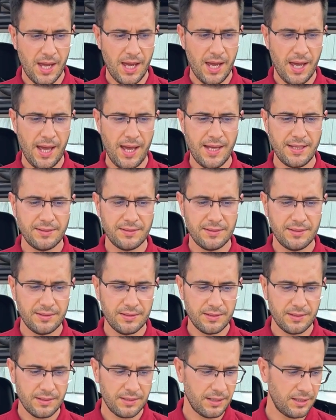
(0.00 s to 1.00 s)
And
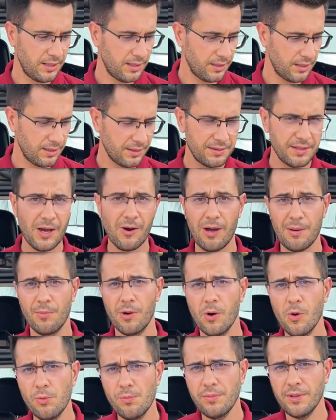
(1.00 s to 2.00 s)
now I'm
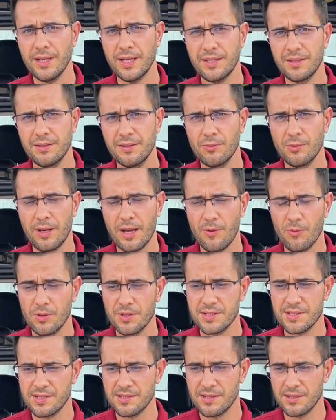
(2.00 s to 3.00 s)
home and I
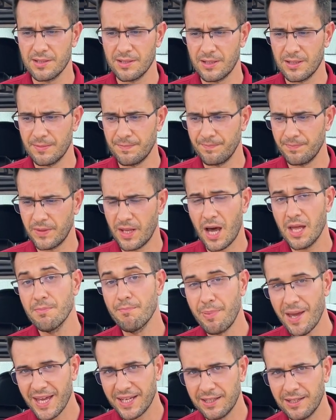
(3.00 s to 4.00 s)
was
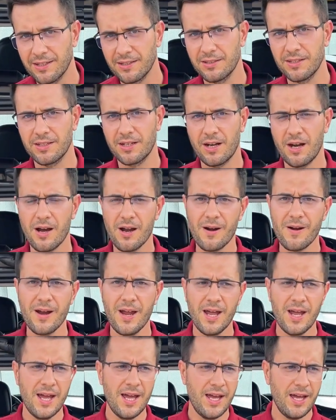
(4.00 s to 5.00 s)
unpacking the car.
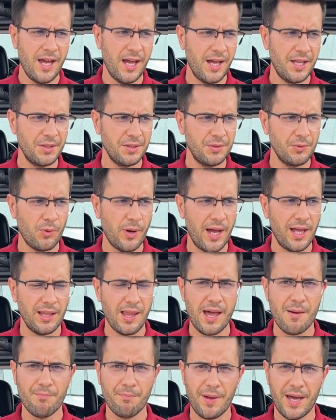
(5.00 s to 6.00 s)
And while
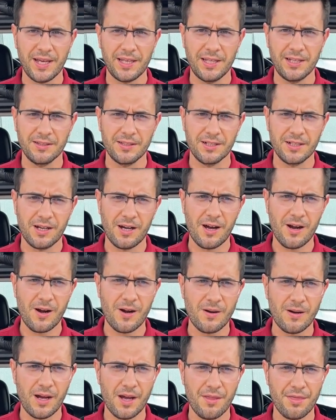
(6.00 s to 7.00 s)
unpacking the
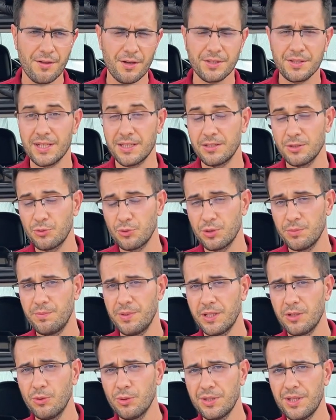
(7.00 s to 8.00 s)
car, I thought that it would
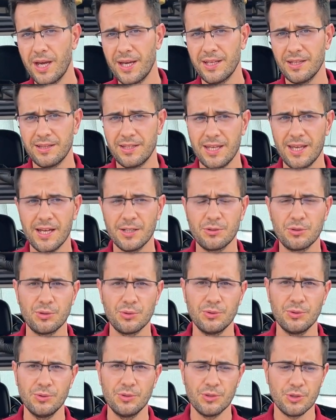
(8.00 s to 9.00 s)
be a good idea
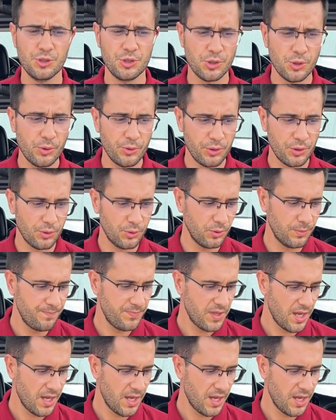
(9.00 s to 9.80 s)
to show you